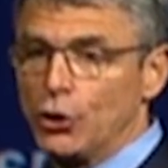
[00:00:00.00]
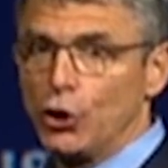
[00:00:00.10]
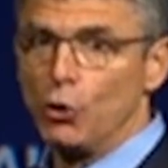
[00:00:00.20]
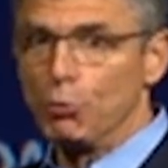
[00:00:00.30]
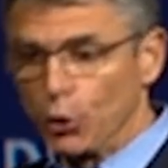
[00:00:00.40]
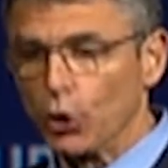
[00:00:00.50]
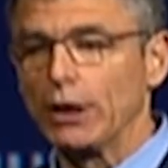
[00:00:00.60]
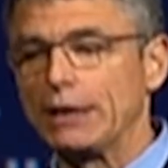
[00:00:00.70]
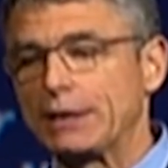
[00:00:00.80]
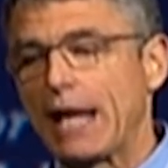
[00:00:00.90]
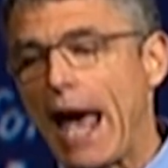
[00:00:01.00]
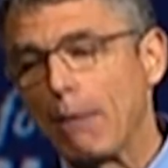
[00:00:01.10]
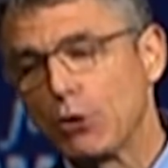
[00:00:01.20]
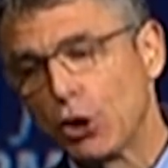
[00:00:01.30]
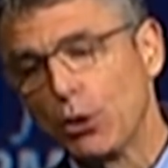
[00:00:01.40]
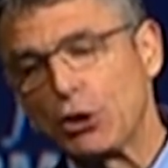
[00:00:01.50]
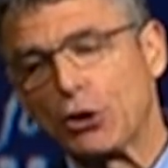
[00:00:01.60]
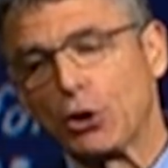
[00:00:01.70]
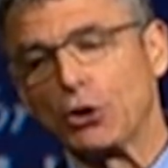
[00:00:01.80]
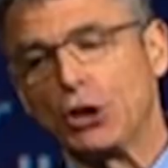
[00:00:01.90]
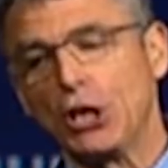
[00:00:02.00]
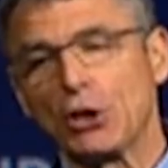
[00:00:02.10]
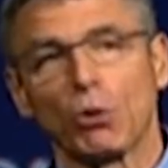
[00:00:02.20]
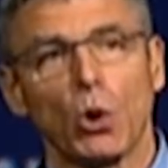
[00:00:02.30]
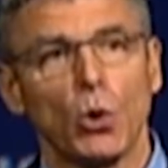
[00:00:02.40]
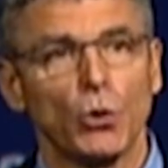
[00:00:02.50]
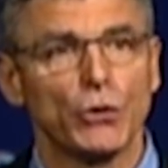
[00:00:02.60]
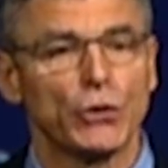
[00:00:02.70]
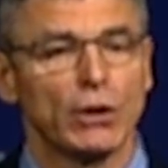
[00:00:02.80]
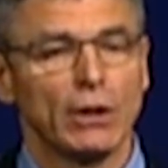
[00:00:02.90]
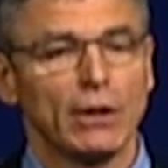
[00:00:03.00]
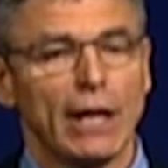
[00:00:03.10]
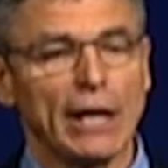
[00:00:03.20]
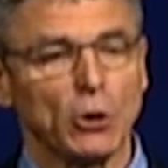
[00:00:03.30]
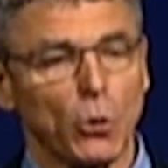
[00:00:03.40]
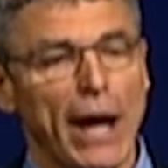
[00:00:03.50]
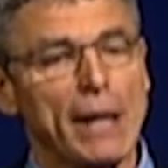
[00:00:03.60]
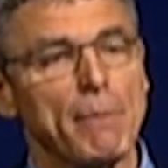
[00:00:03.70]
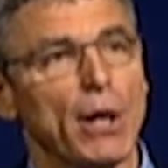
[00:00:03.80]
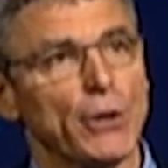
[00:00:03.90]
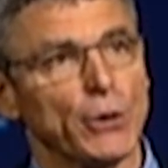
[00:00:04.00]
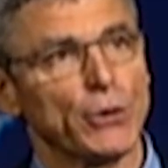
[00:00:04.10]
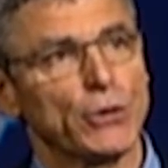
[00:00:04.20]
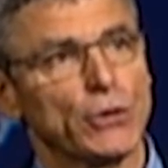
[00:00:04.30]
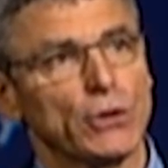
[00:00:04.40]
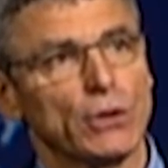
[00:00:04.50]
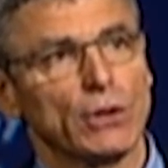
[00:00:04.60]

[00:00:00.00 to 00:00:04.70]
who brutally stabbed Jewish 13-year-olds and grandmothers,